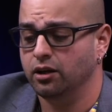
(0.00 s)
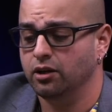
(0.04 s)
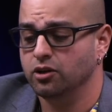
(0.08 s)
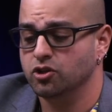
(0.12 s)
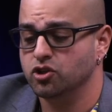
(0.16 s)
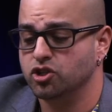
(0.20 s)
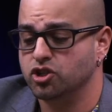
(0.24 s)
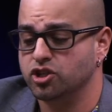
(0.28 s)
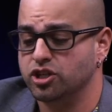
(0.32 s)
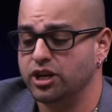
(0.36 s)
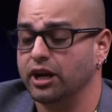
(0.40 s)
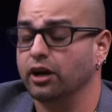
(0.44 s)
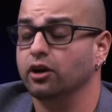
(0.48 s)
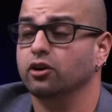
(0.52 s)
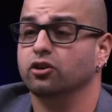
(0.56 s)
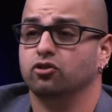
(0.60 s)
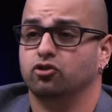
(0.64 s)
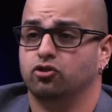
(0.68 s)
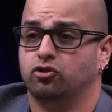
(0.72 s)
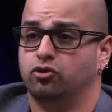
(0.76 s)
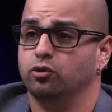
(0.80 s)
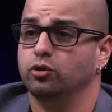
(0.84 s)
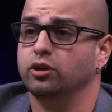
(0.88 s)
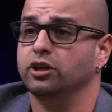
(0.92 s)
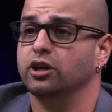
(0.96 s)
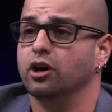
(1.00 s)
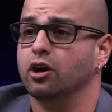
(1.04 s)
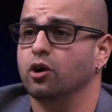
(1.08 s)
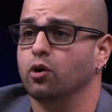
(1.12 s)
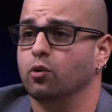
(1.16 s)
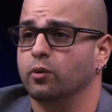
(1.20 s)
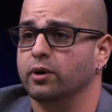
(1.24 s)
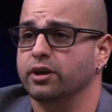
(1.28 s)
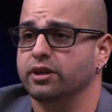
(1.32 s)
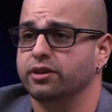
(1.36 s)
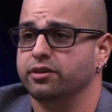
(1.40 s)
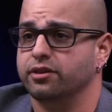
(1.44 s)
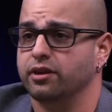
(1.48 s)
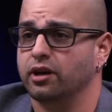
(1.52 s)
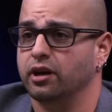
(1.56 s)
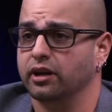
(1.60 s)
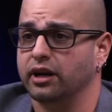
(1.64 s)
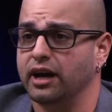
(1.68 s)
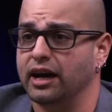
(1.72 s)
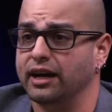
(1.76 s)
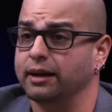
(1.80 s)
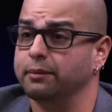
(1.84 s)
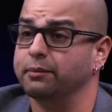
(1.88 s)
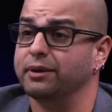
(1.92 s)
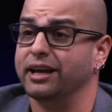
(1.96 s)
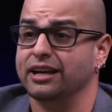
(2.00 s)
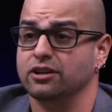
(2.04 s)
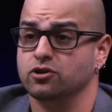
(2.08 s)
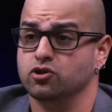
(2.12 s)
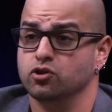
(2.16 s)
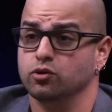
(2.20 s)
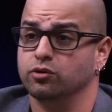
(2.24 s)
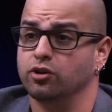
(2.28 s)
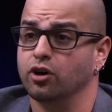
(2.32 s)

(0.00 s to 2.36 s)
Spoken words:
shared a studio with a guy named Andrew